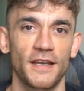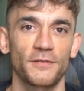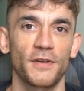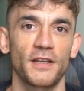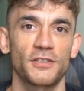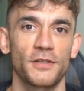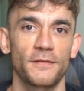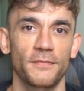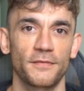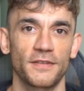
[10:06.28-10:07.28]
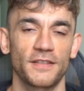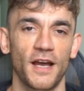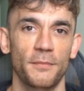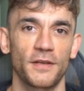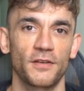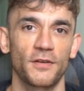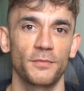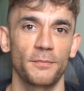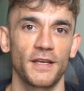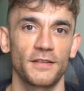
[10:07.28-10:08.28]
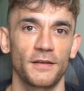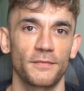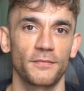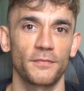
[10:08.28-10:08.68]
the innovation. The timing couldn't be better.